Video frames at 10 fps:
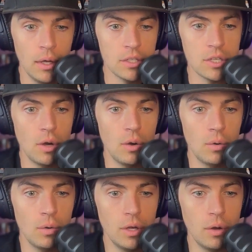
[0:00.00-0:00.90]

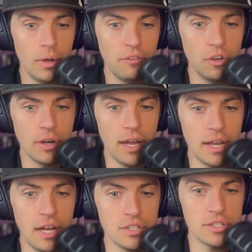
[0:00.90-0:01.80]
So, if you're
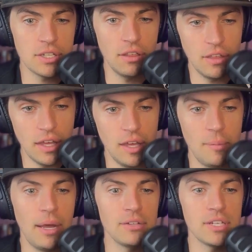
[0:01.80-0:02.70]
not consciously thinking
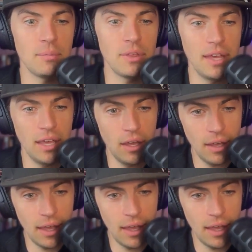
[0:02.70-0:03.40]
about something